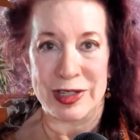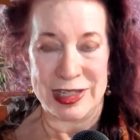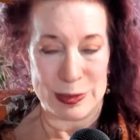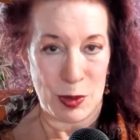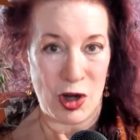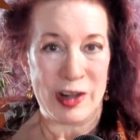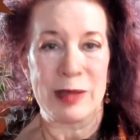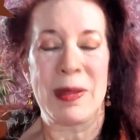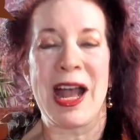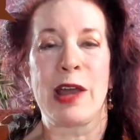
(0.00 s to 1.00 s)
it's part of
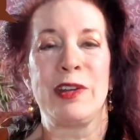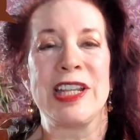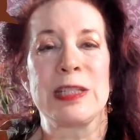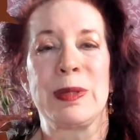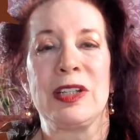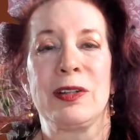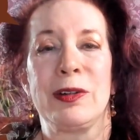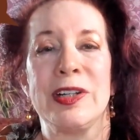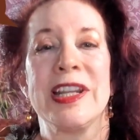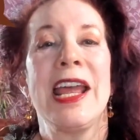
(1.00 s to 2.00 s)
the pattern that's been
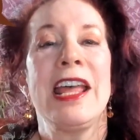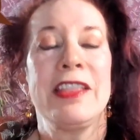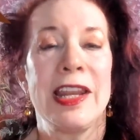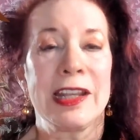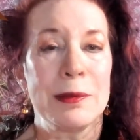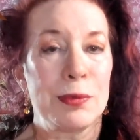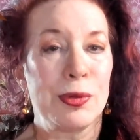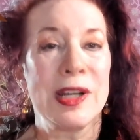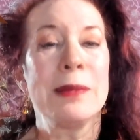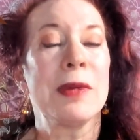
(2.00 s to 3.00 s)
learned, then it can
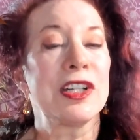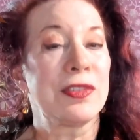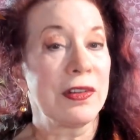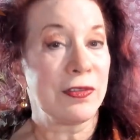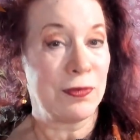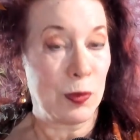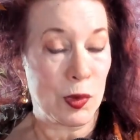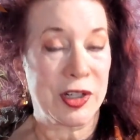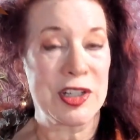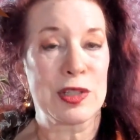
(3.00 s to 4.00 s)
pretty much
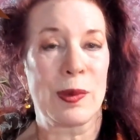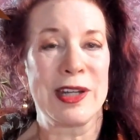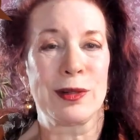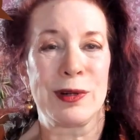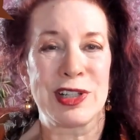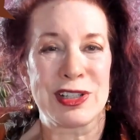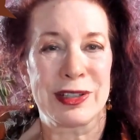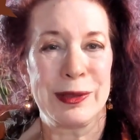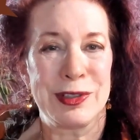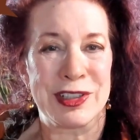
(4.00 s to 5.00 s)
work its way towards a
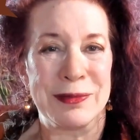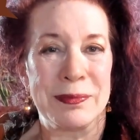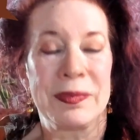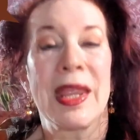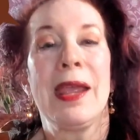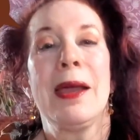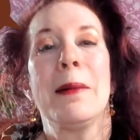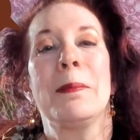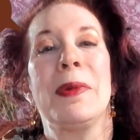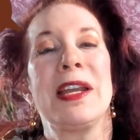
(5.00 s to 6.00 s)
solution.
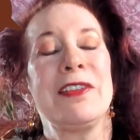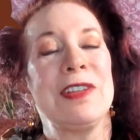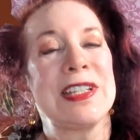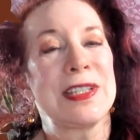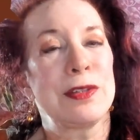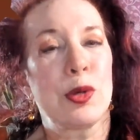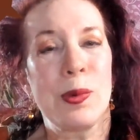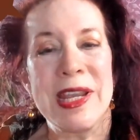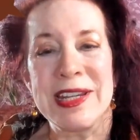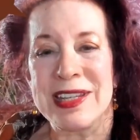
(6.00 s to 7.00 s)
But if it's
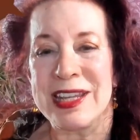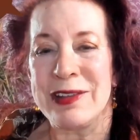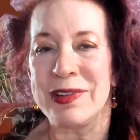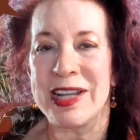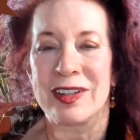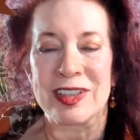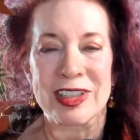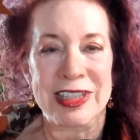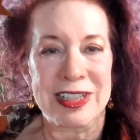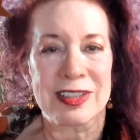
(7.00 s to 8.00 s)
tweaked even a
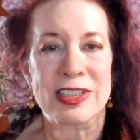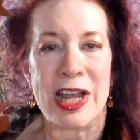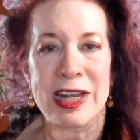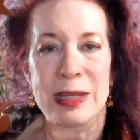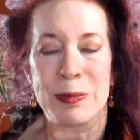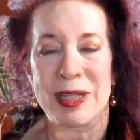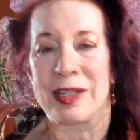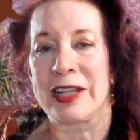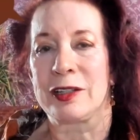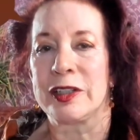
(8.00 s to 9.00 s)
little tiny bit,
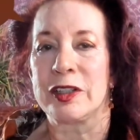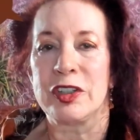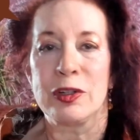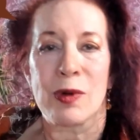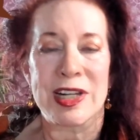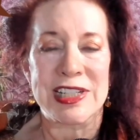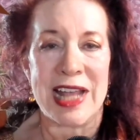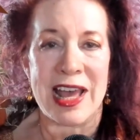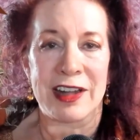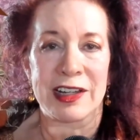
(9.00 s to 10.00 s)
like a little nuance
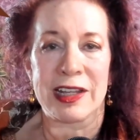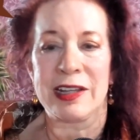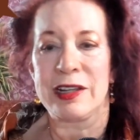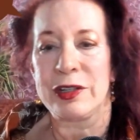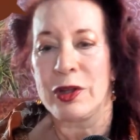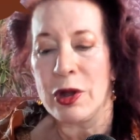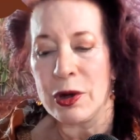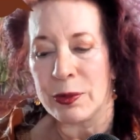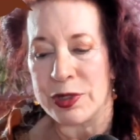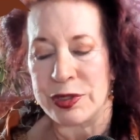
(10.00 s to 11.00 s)
added in,
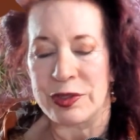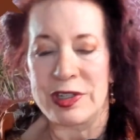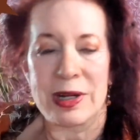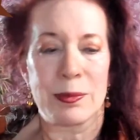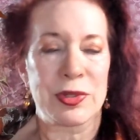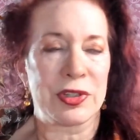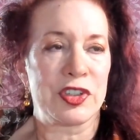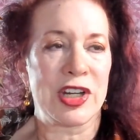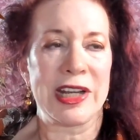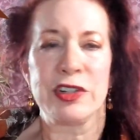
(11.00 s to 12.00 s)
or certain numbers are
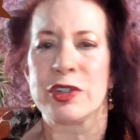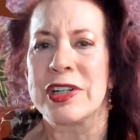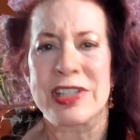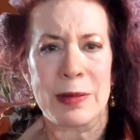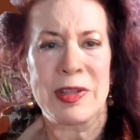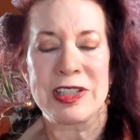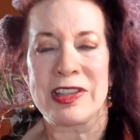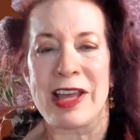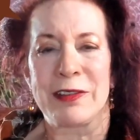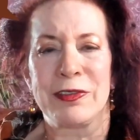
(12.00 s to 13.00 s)
changed, or something to
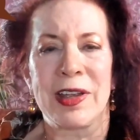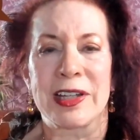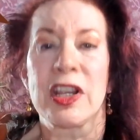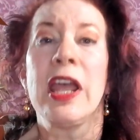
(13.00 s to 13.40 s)
that effect,